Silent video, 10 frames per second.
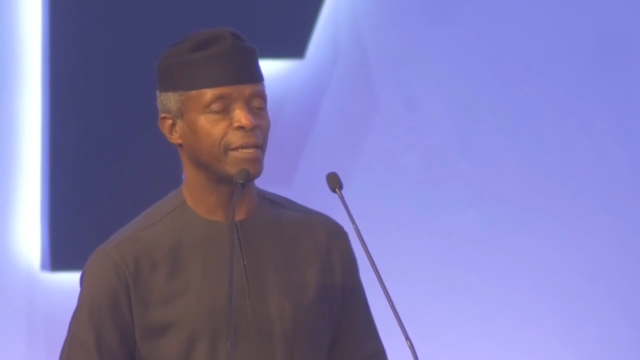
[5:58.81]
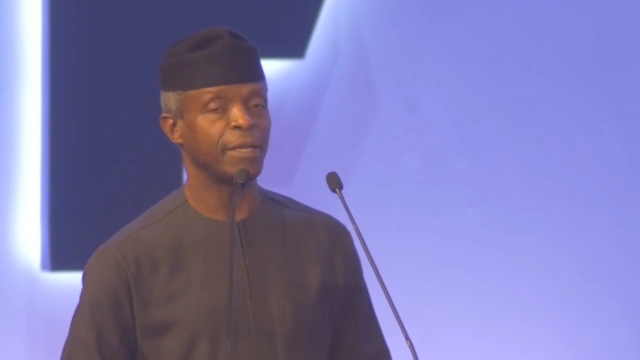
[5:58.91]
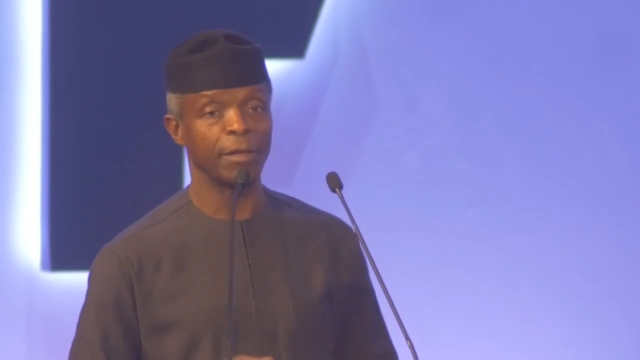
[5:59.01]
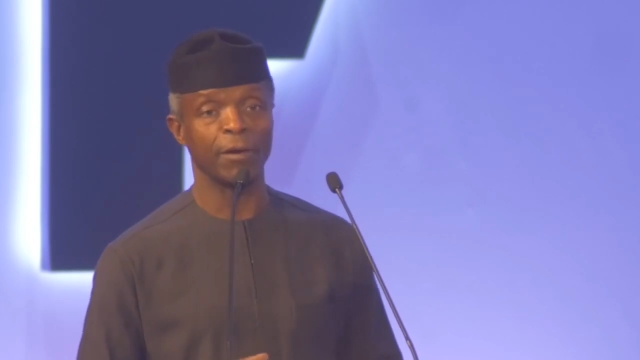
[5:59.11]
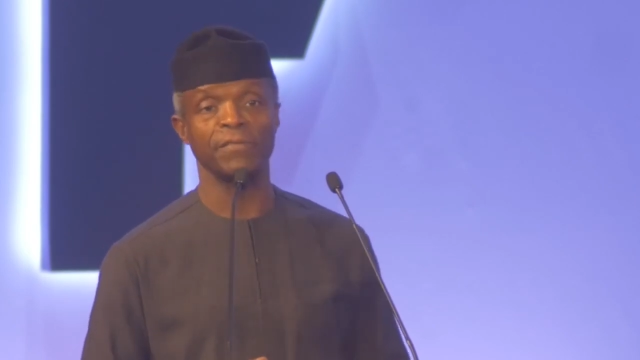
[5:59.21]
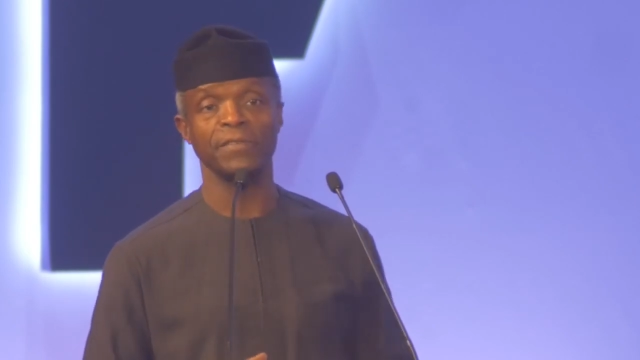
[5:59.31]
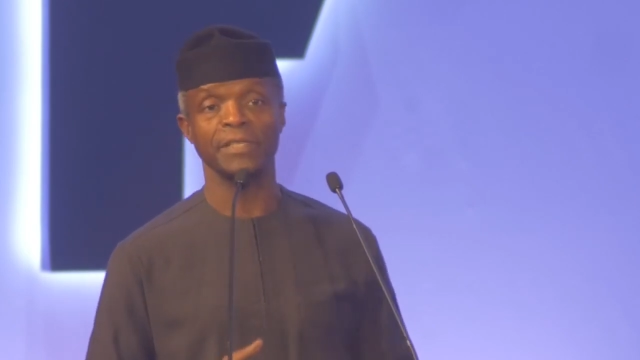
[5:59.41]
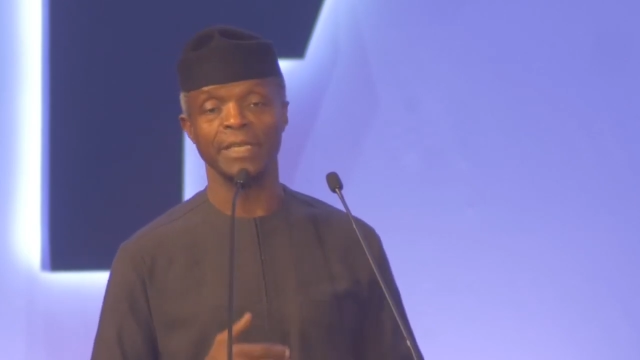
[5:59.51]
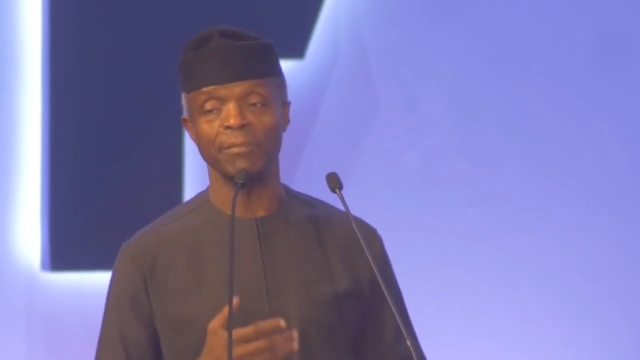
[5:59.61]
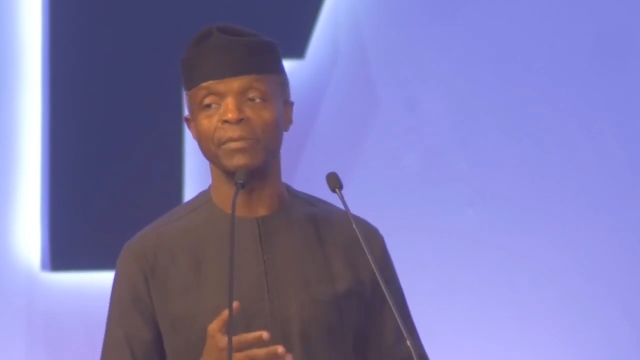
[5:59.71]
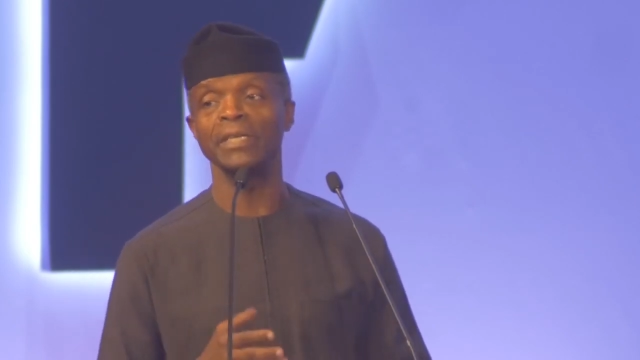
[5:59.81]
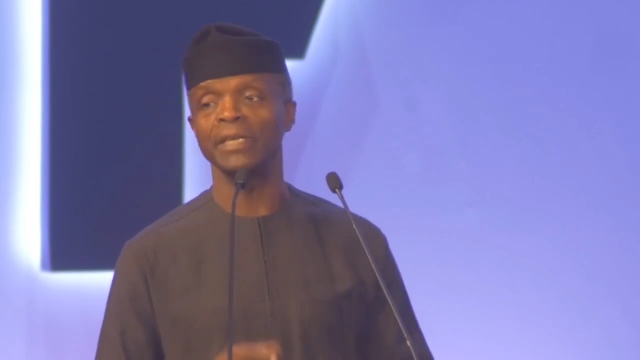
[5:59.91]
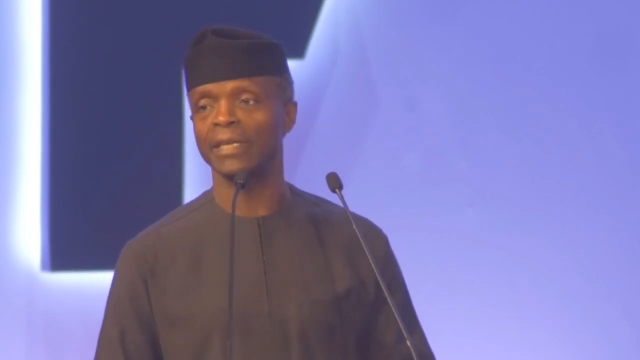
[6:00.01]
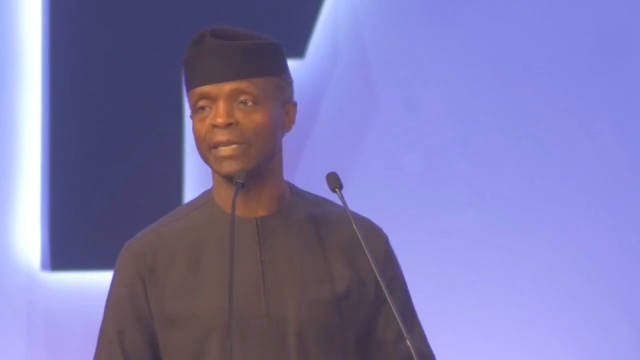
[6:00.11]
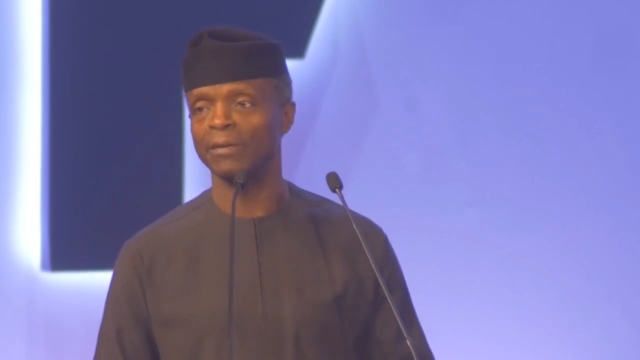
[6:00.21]
loved
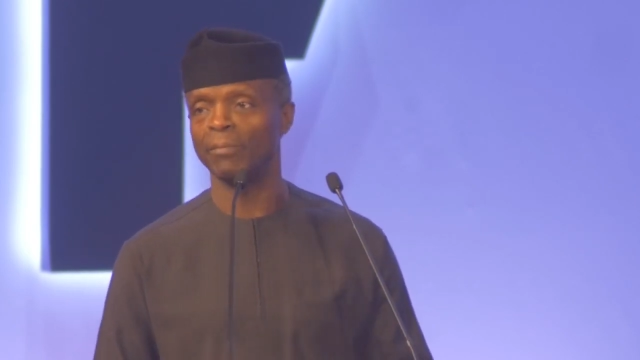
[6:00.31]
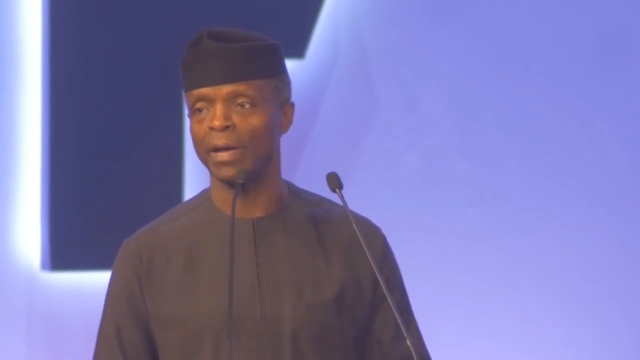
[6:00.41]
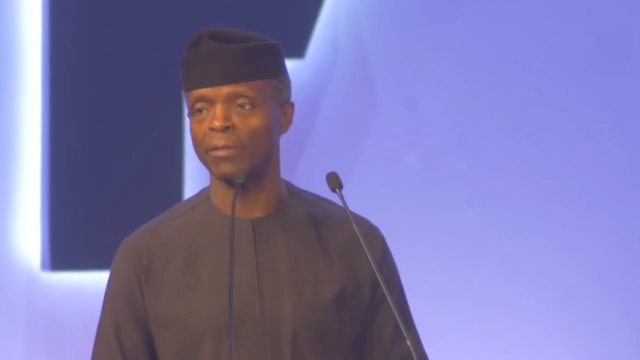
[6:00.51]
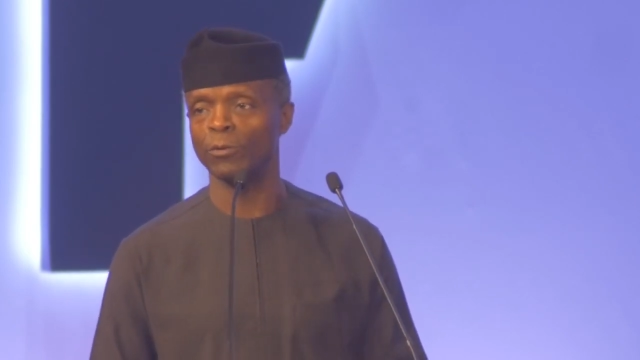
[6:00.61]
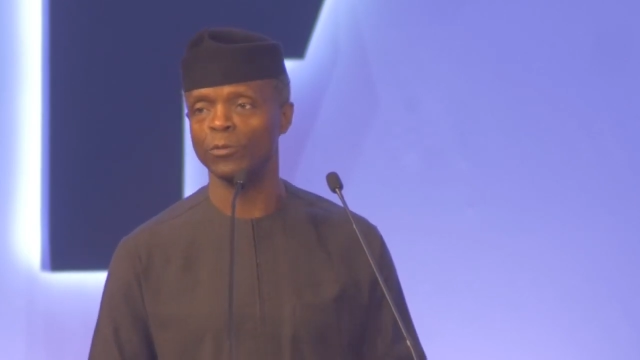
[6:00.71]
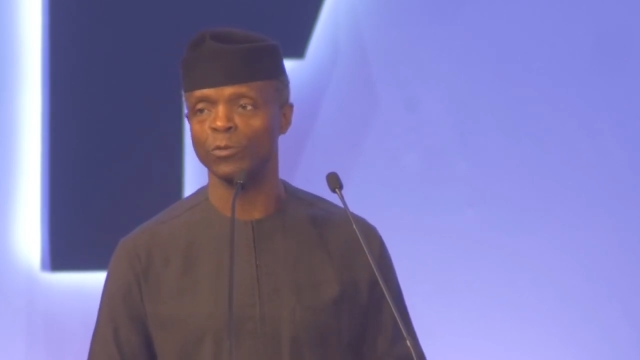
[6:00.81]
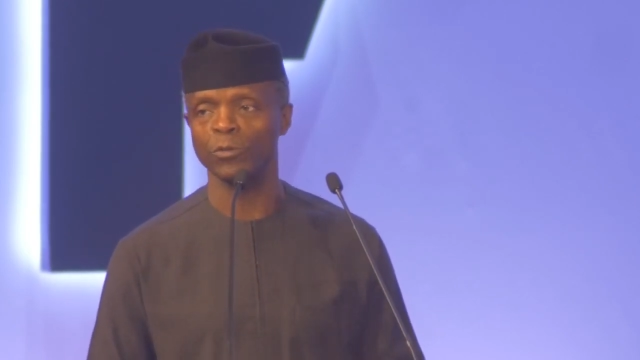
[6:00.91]
immediately by those